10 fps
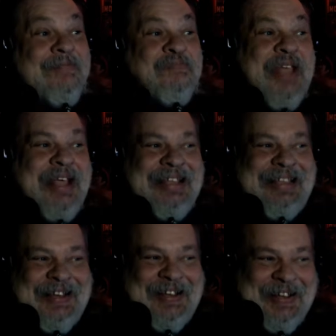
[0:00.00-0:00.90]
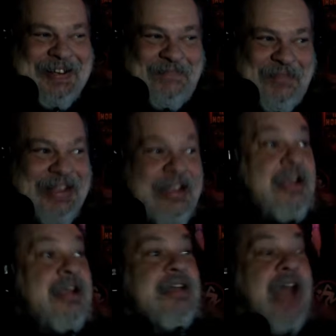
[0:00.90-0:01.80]
It could be.
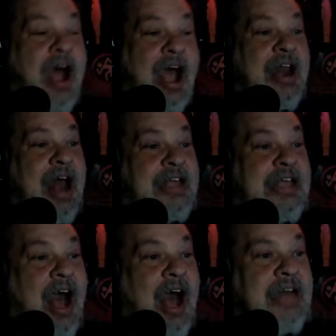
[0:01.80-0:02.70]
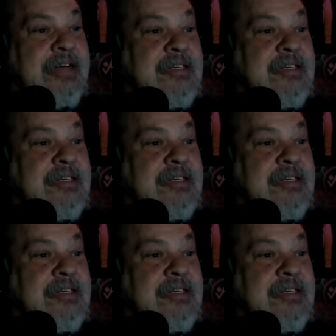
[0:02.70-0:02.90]
No, I got it.